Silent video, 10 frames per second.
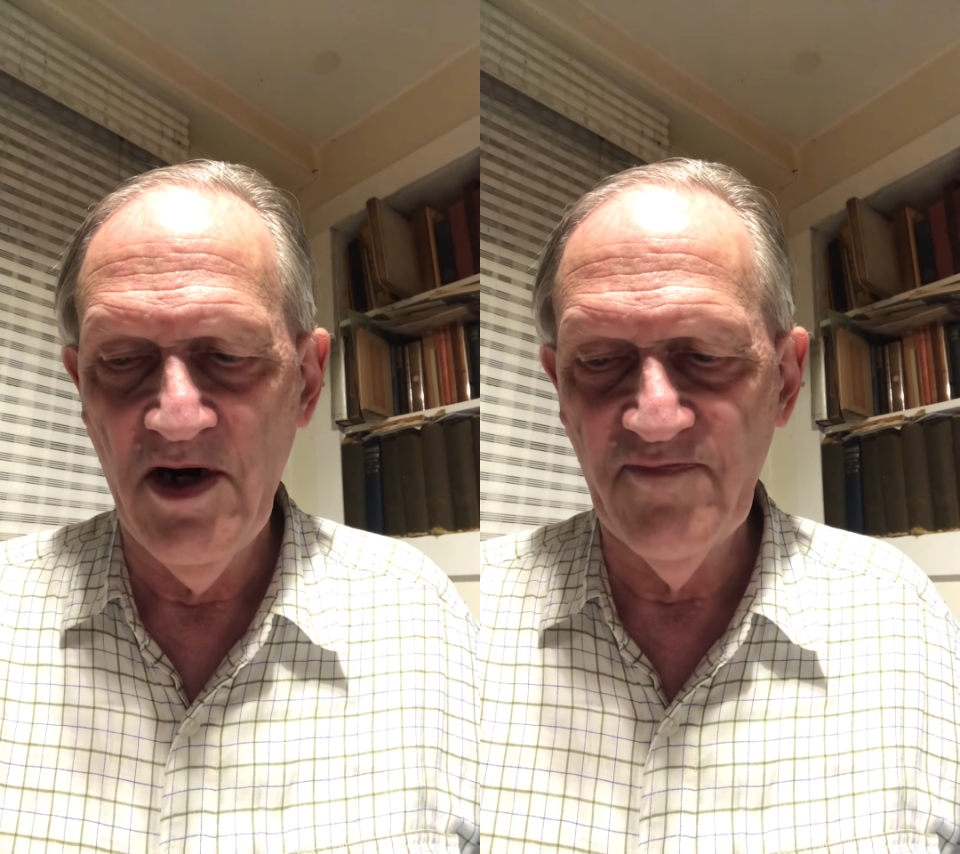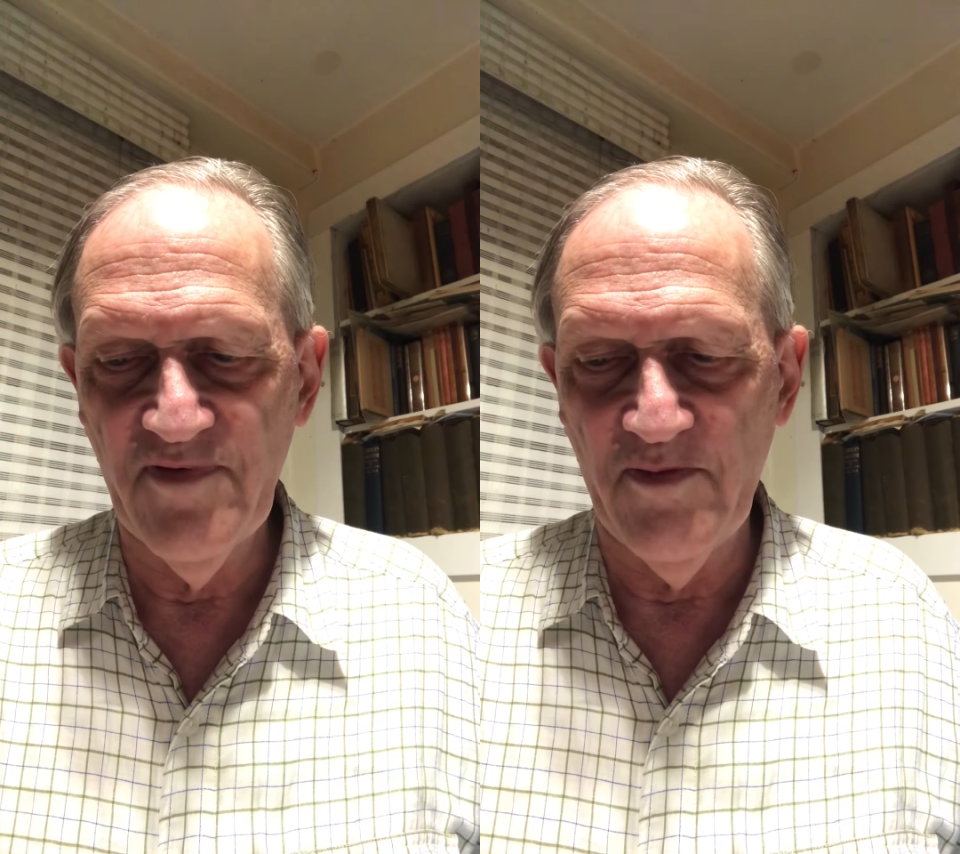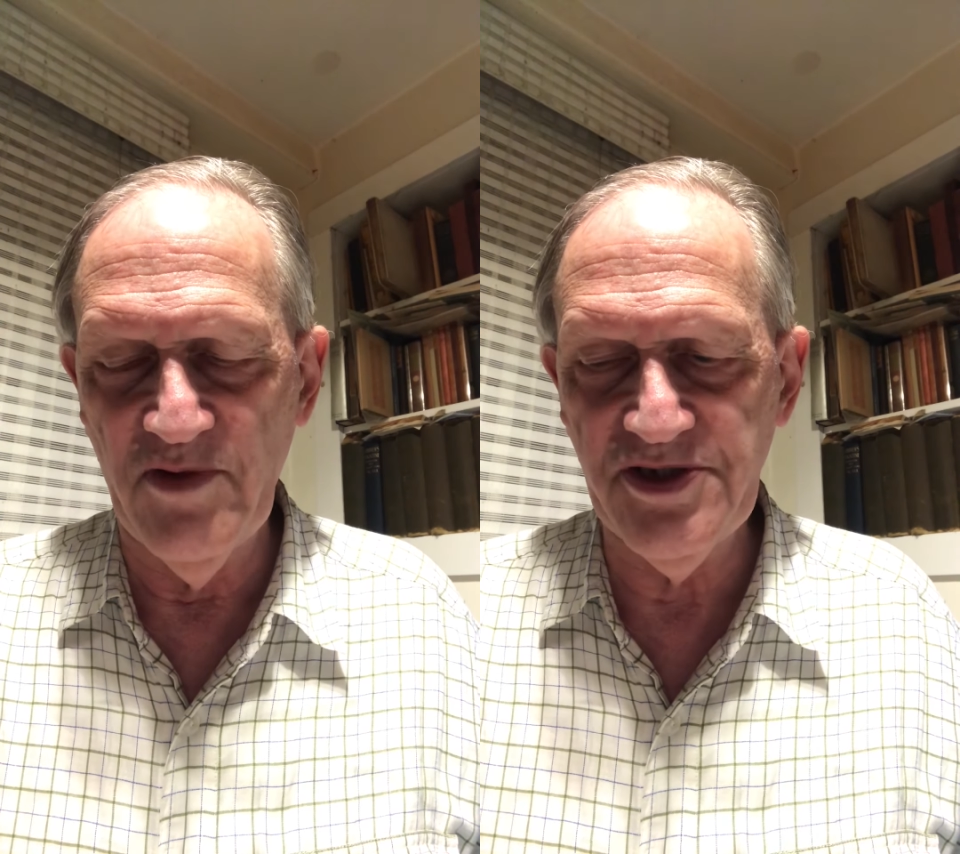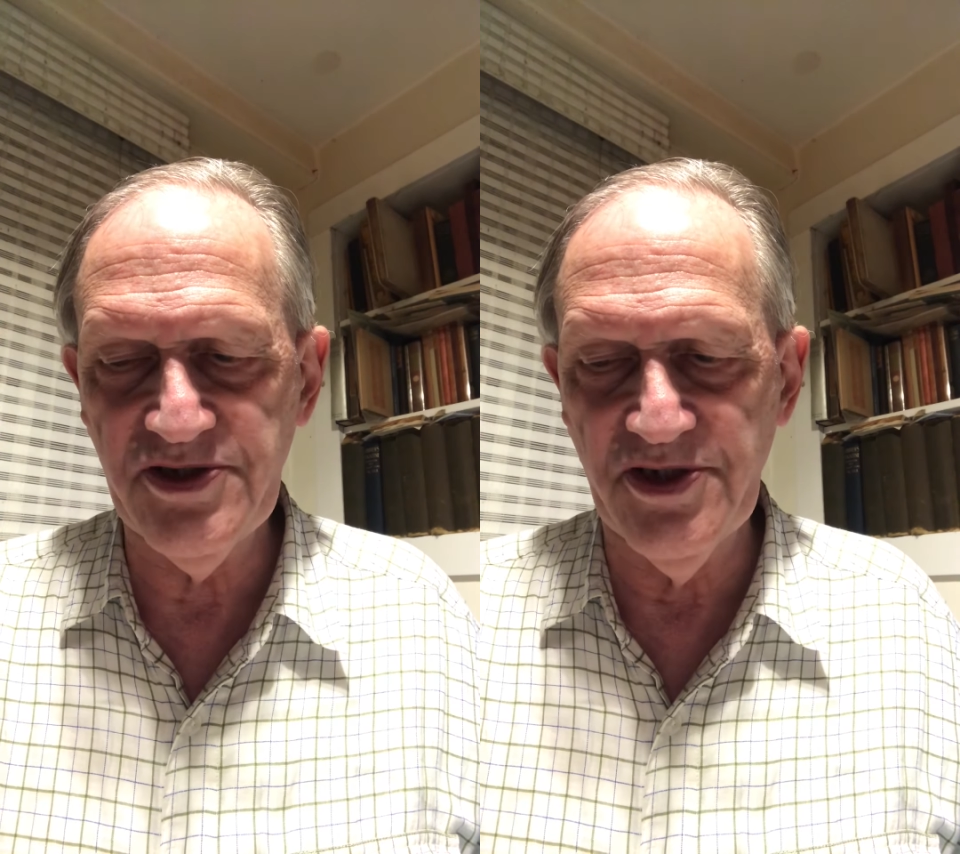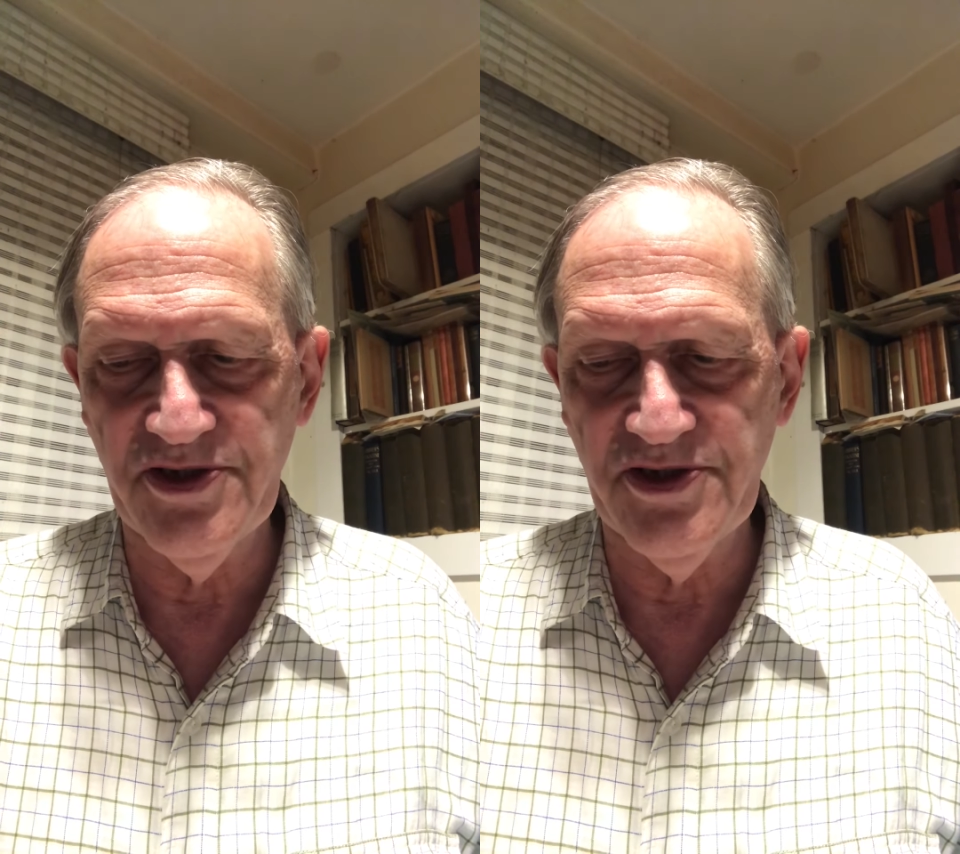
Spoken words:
from which the